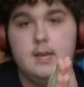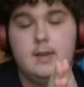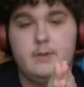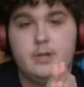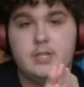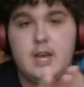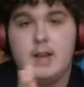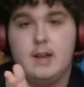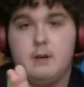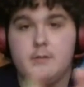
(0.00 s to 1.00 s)
If you're
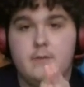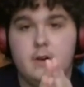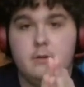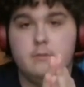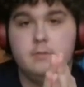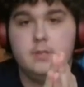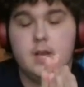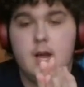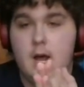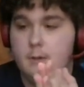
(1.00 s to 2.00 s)
starting out with films,
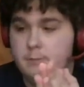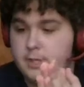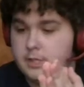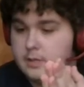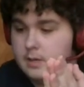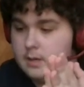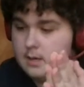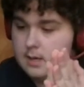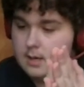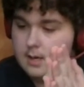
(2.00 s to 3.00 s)

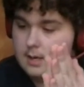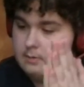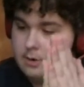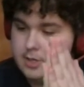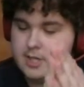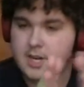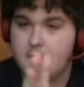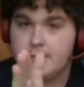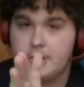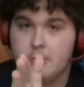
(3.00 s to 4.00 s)
if you watch
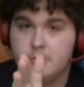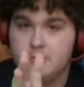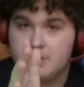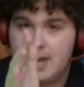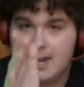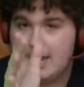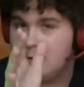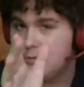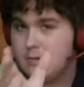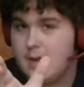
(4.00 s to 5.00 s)
Indiana Jones, you'll kind of get
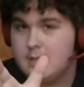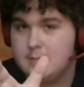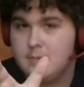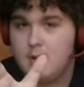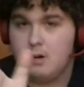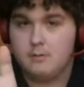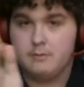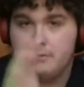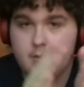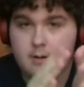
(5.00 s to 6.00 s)
a grasp
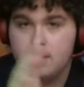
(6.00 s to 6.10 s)
of,